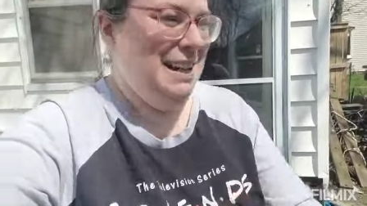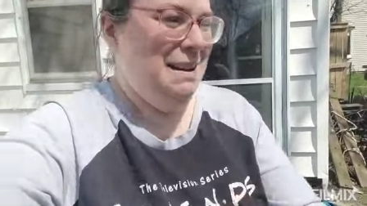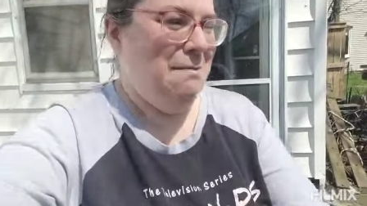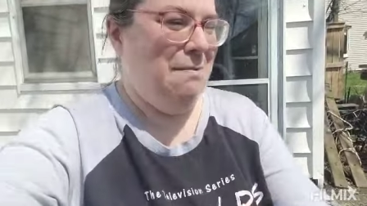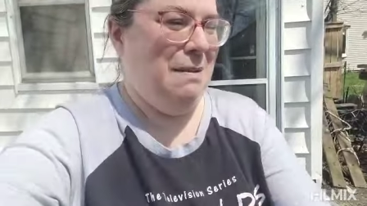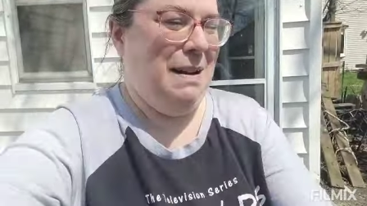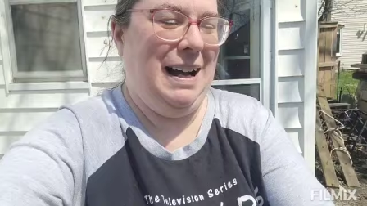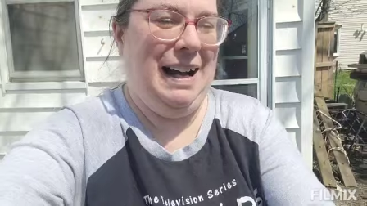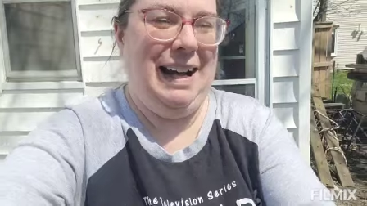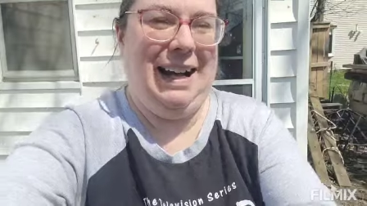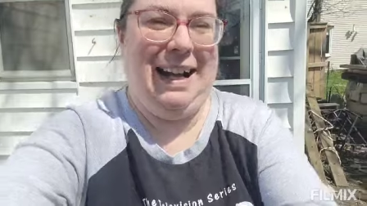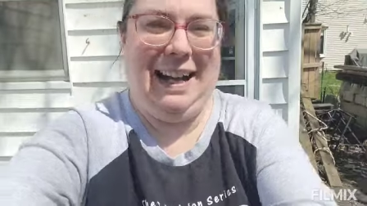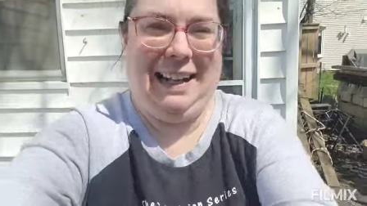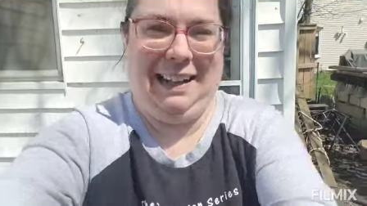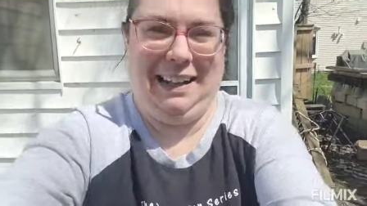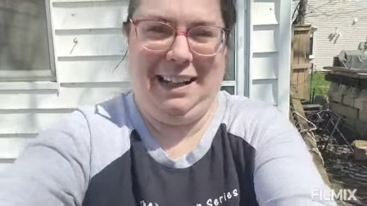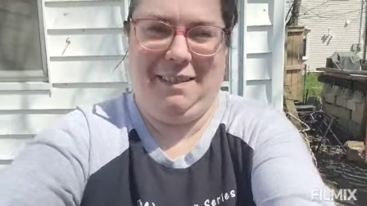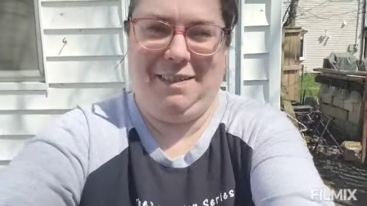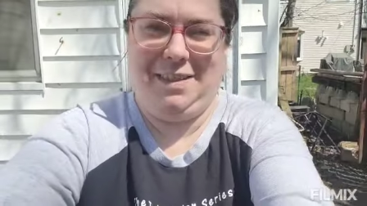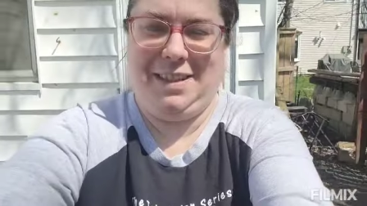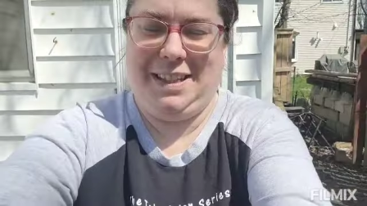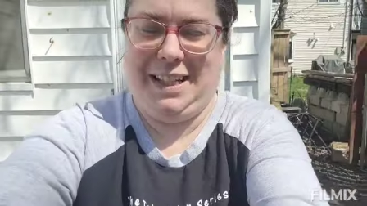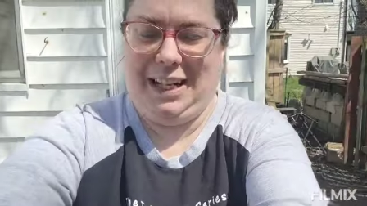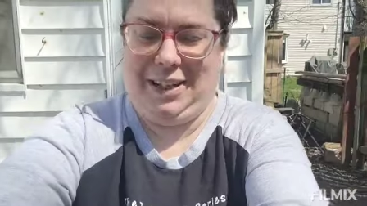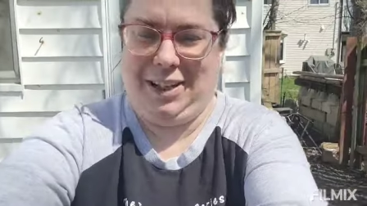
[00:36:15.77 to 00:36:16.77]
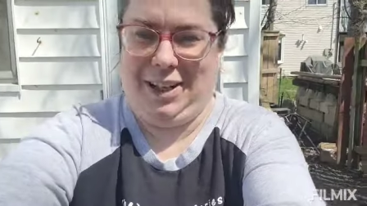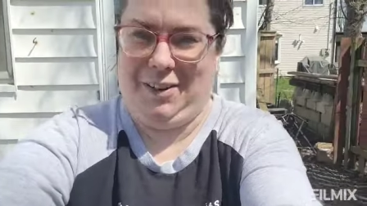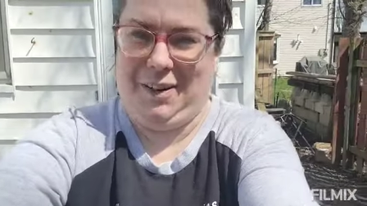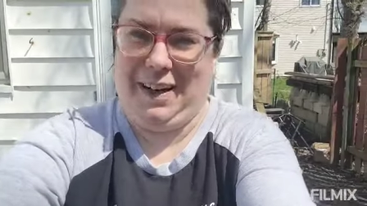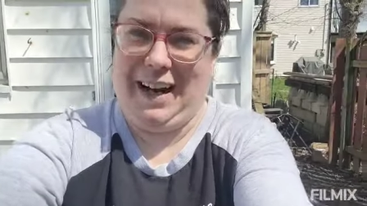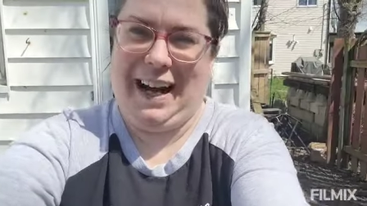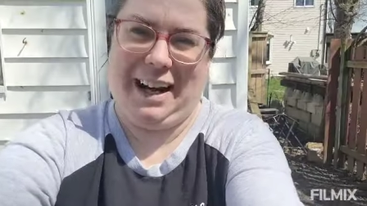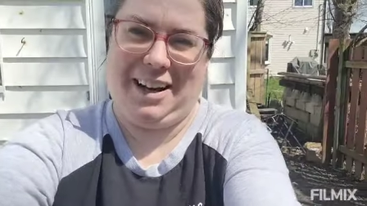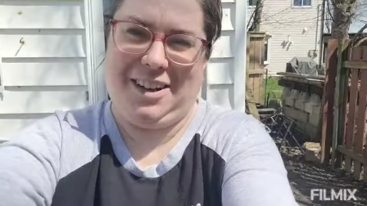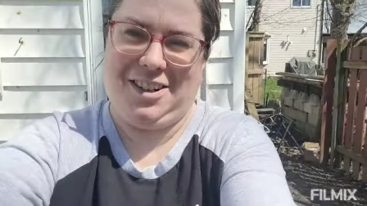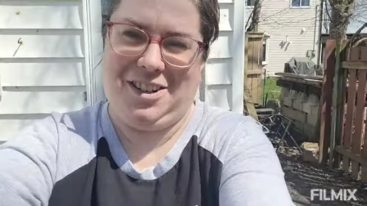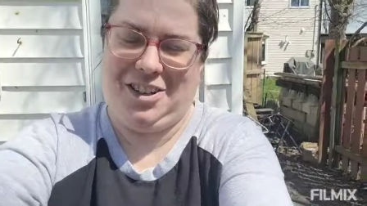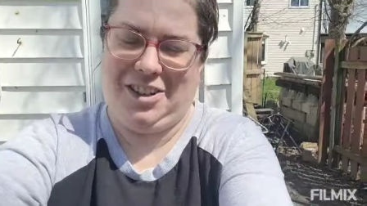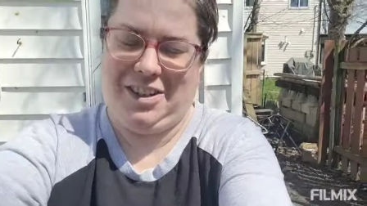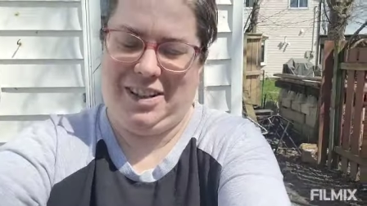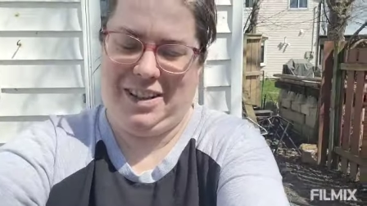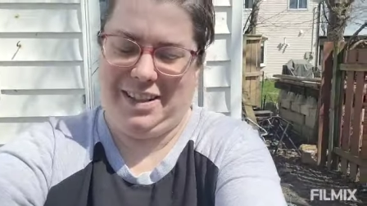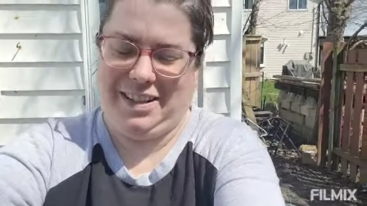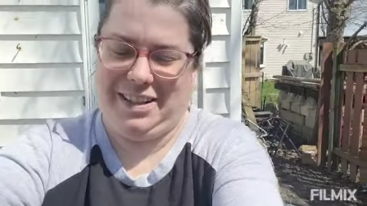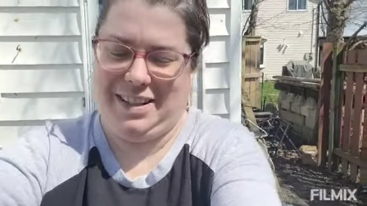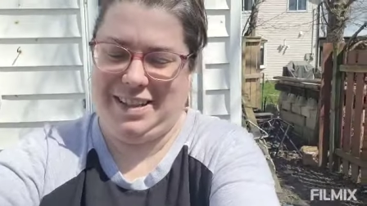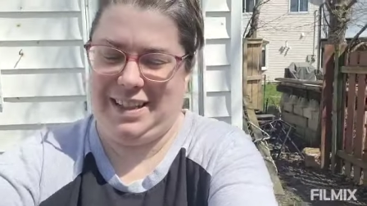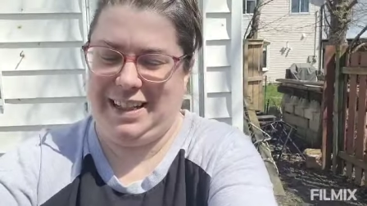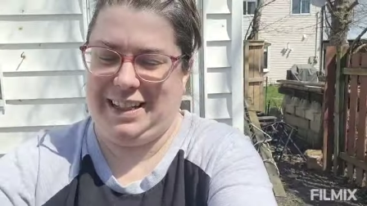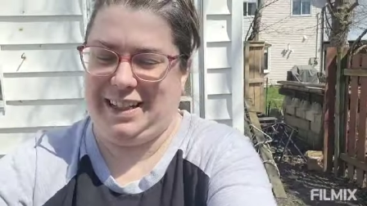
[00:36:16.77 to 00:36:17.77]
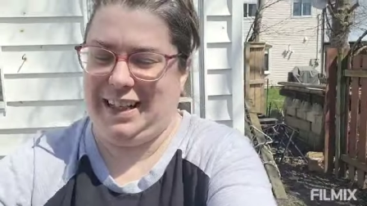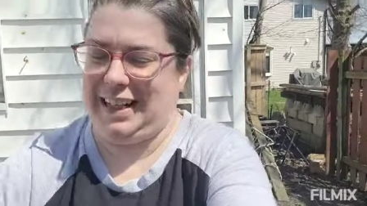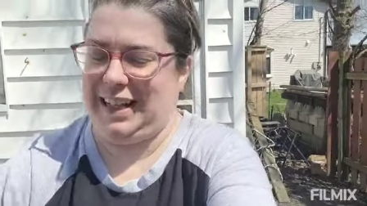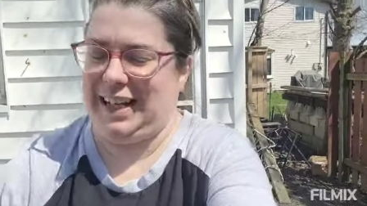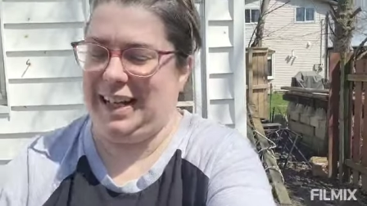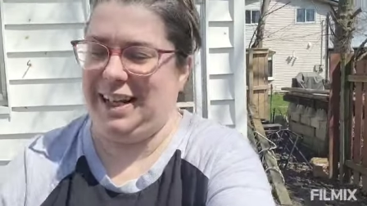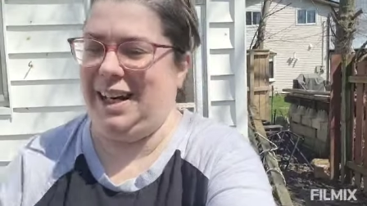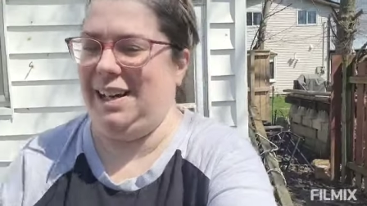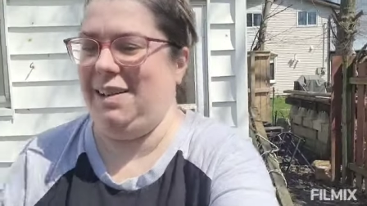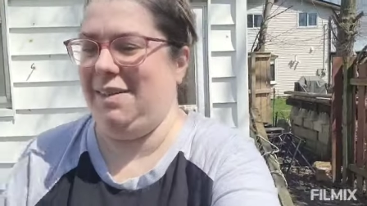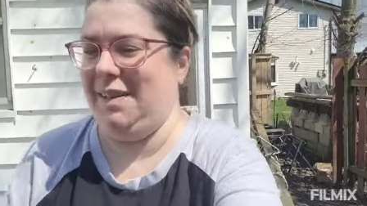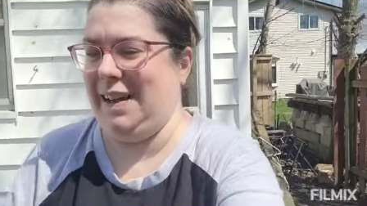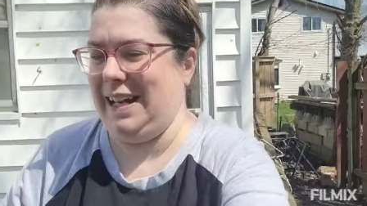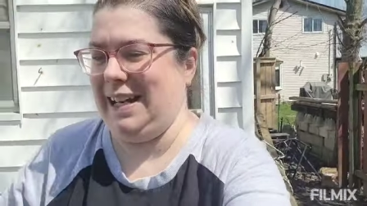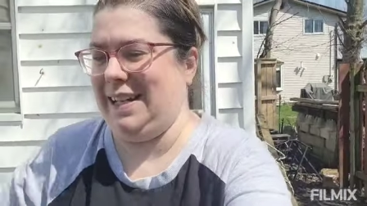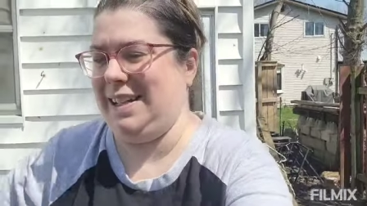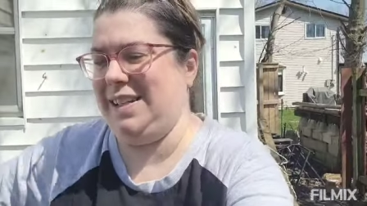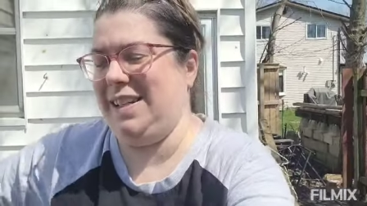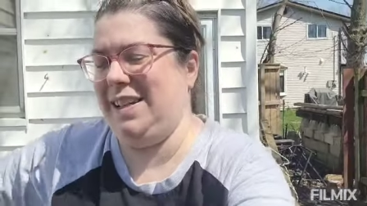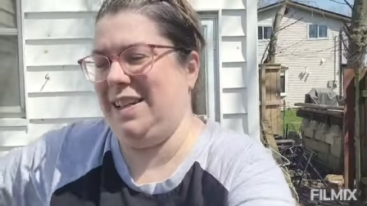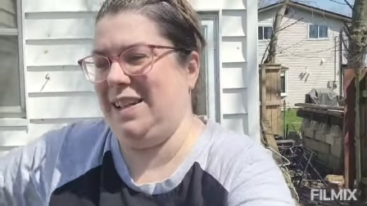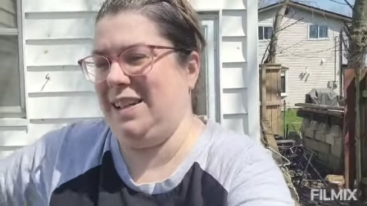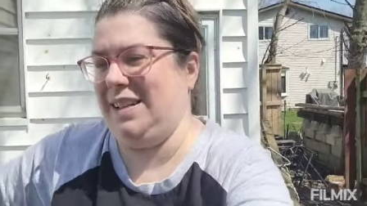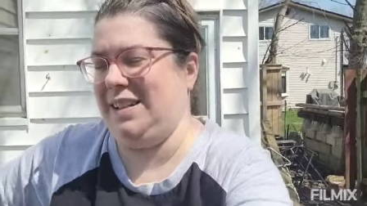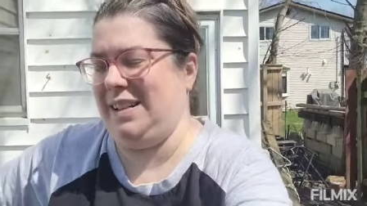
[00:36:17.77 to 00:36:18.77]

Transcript: but I love seeing the reactions and I cannot wait